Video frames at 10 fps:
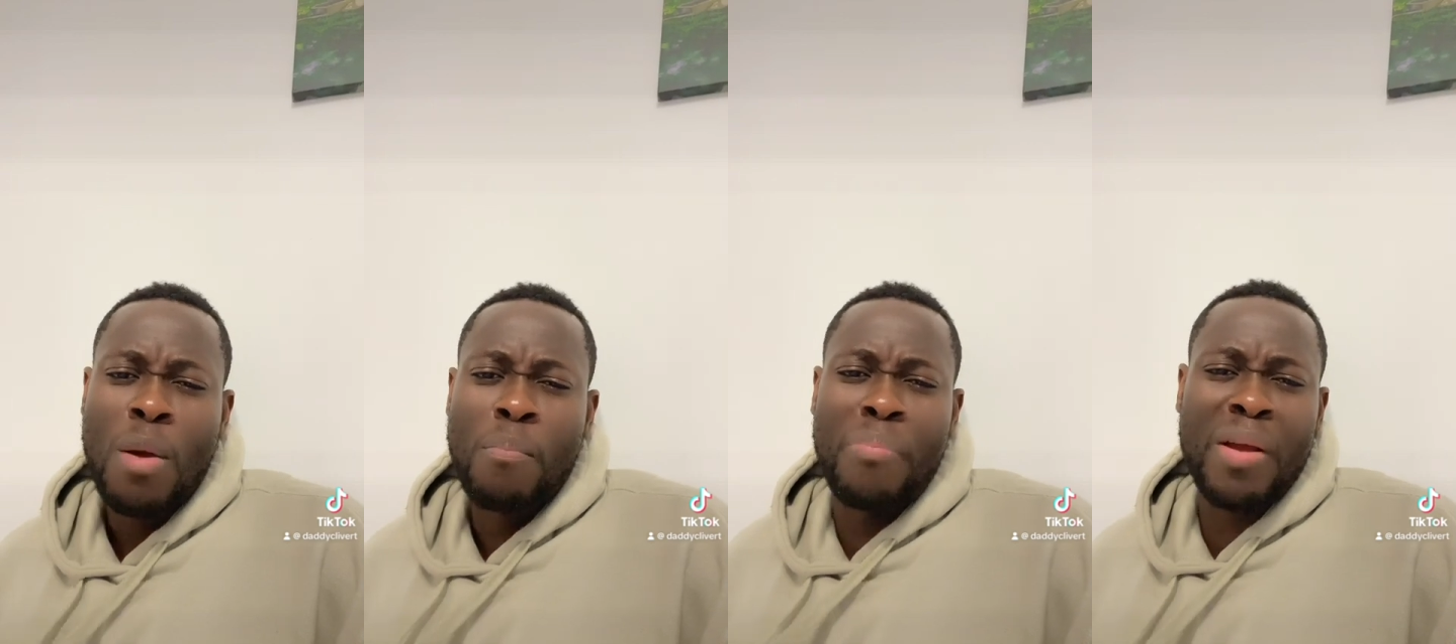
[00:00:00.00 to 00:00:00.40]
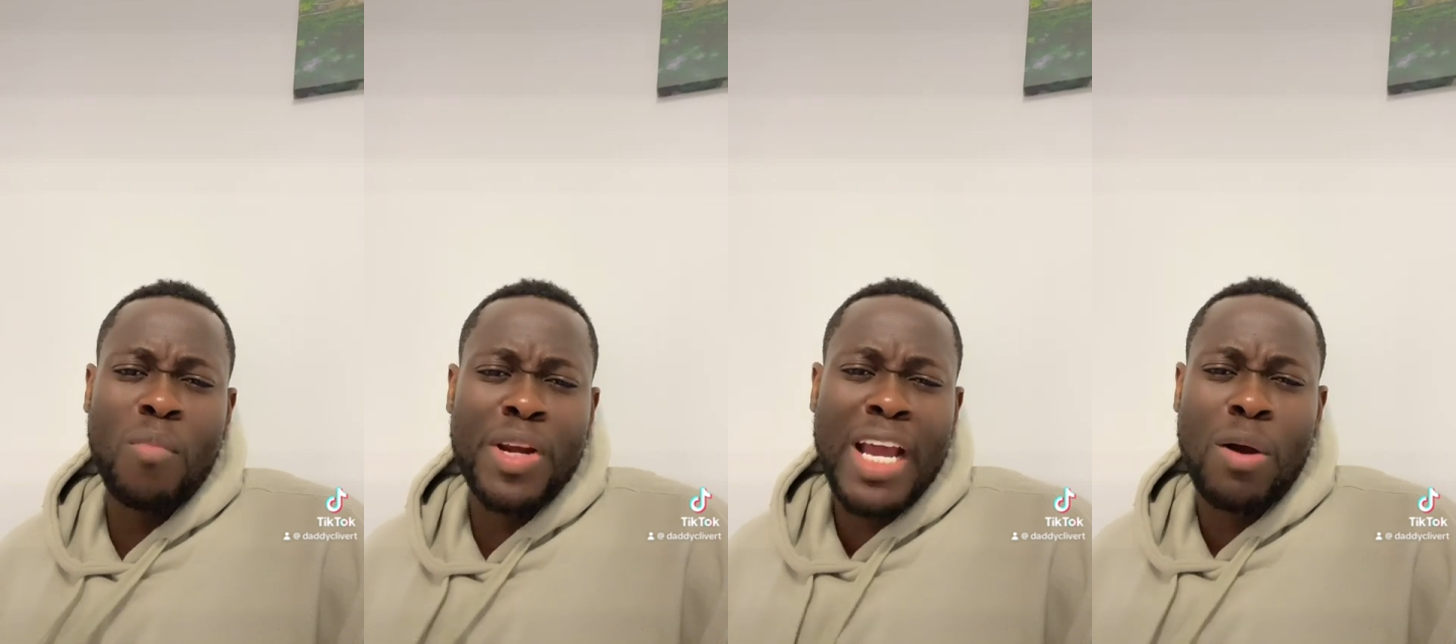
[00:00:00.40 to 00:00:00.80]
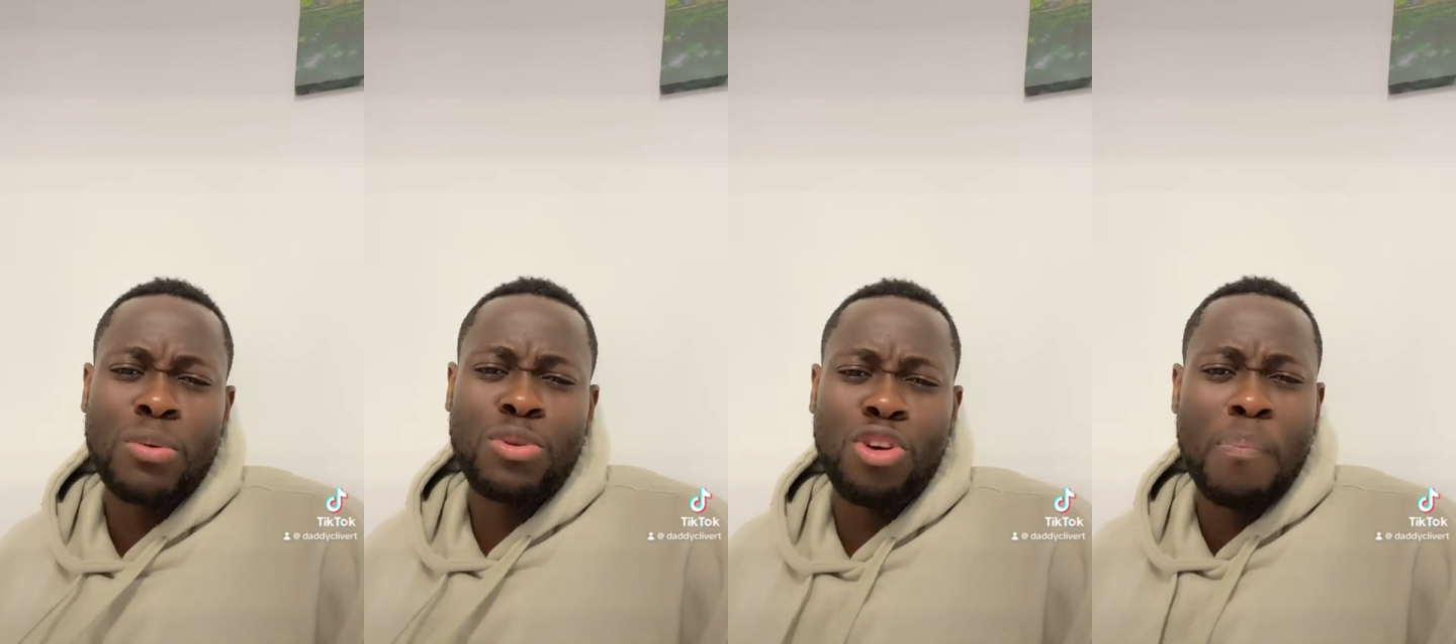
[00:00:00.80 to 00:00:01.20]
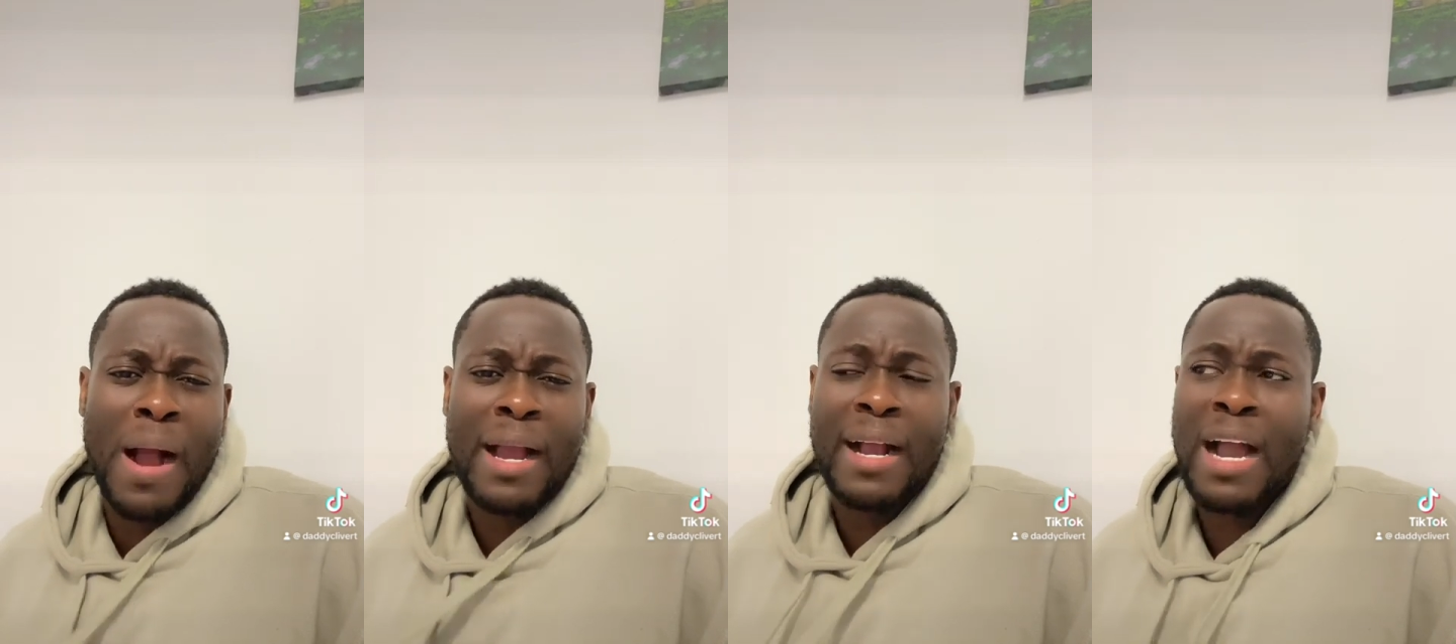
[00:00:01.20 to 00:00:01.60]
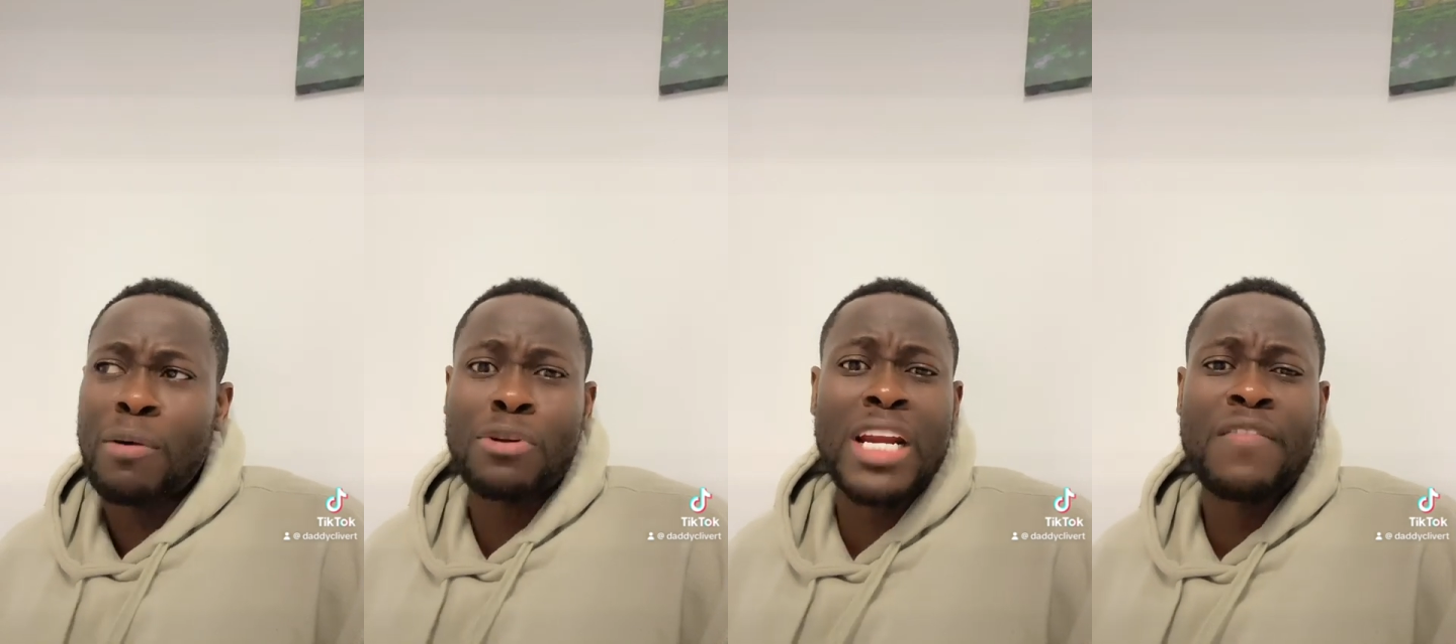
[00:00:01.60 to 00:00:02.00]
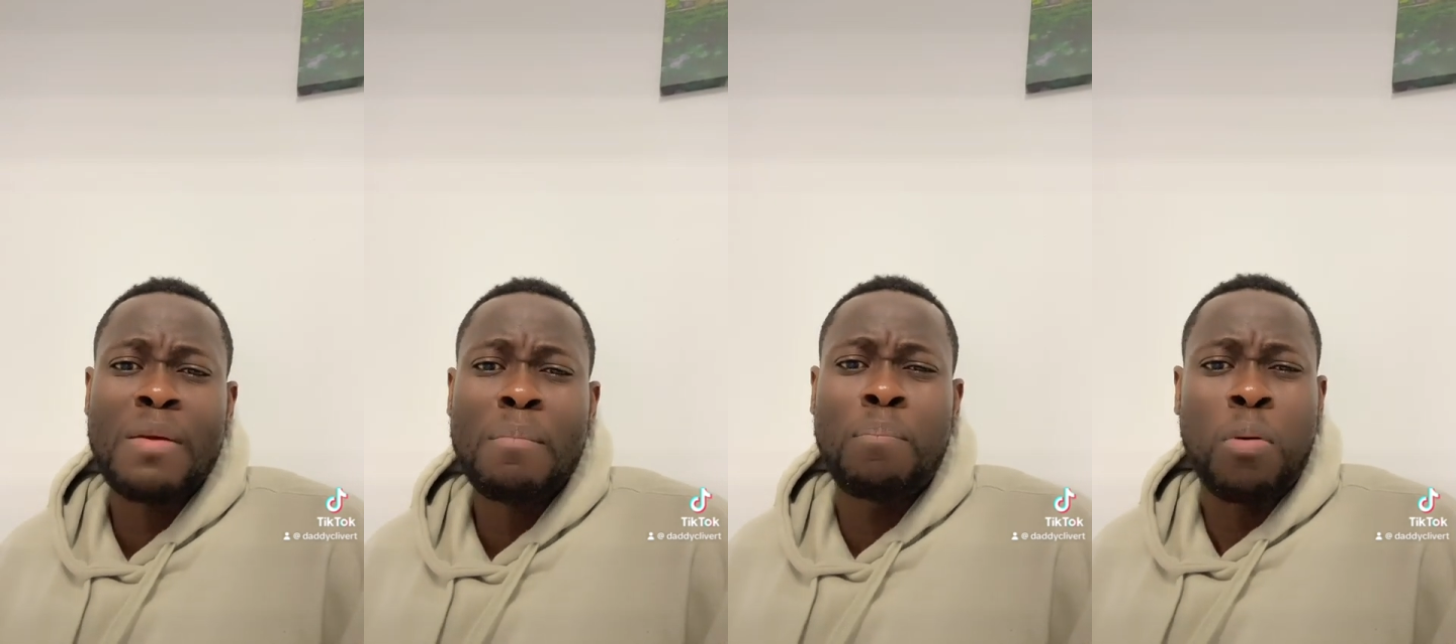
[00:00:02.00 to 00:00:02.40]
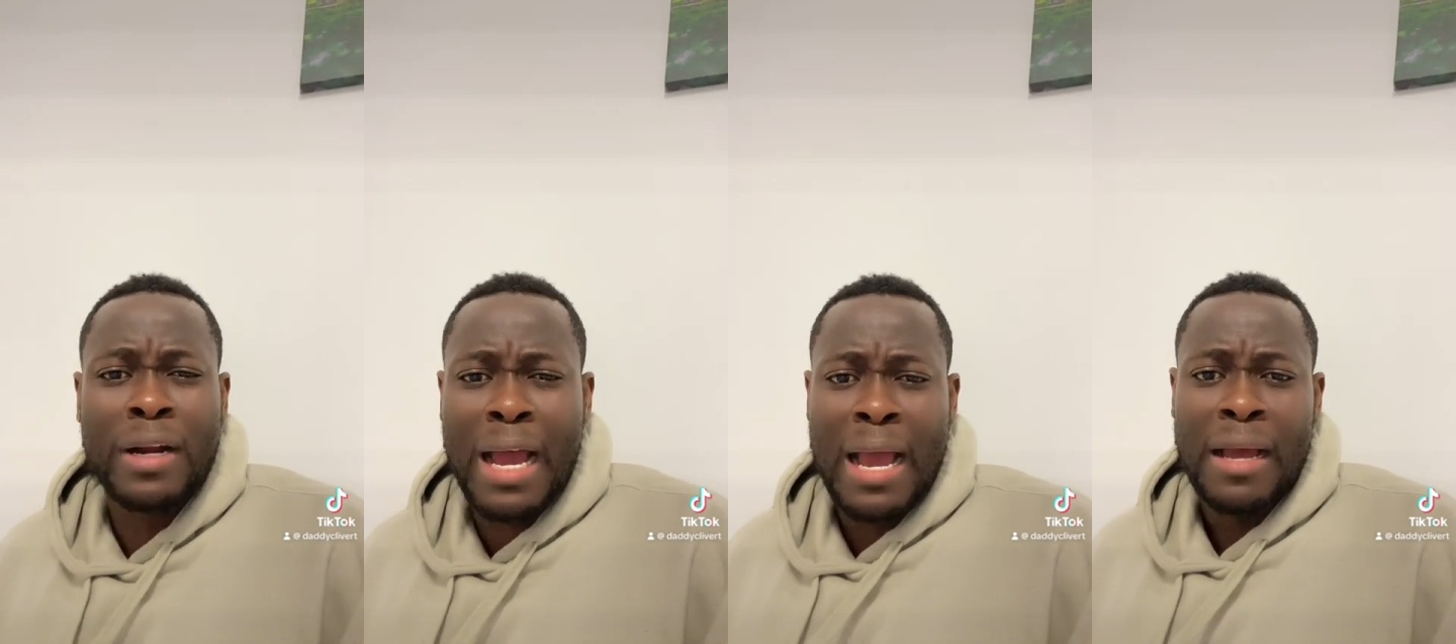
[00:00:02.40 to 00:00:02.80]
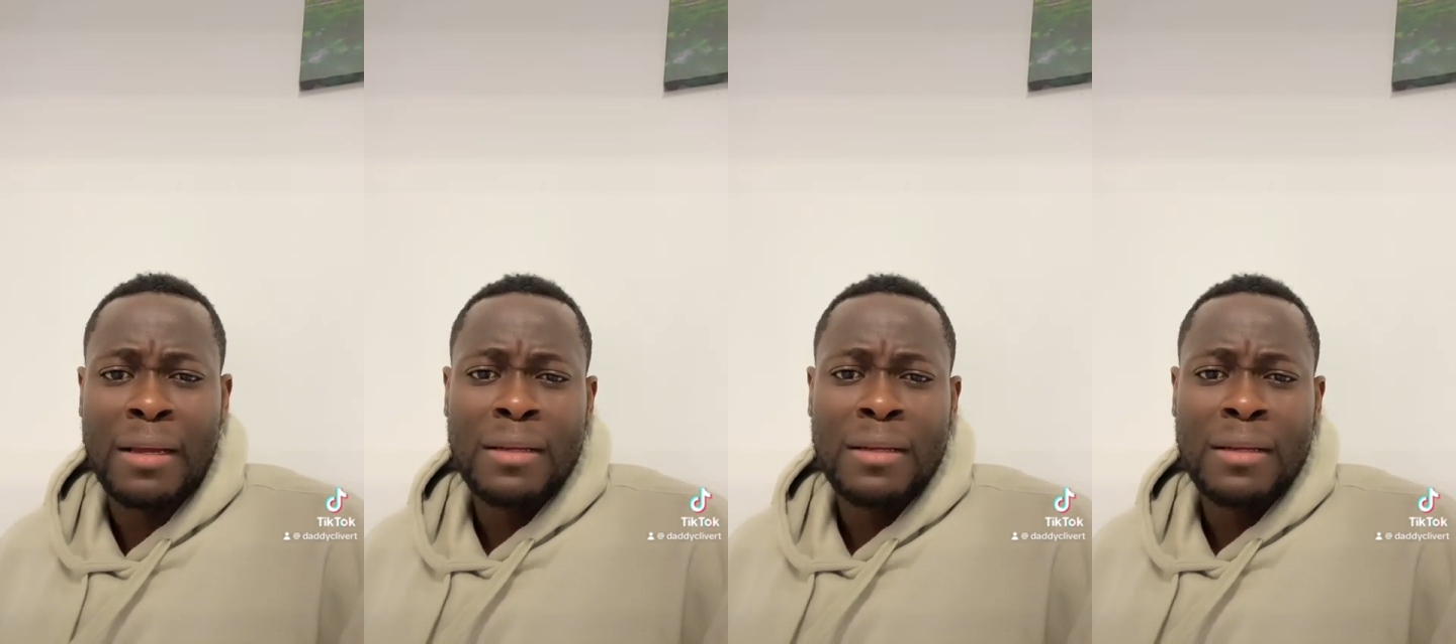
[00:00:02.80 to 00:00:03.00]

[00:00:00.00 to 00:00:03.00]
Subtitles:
bring money, I'll do you bank account. Don't even bother.